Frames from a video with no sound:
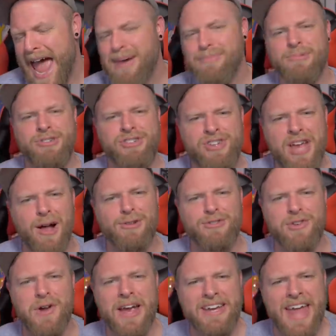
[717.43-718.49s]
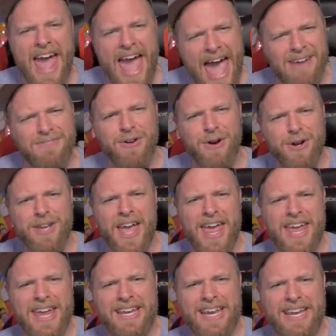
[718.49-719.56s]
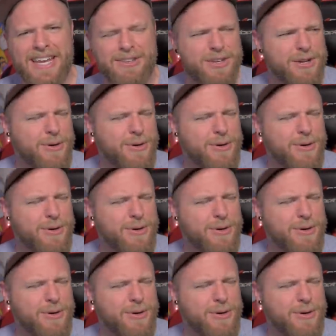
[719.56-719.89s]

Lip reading: at Michelle trying to have her cake and eat it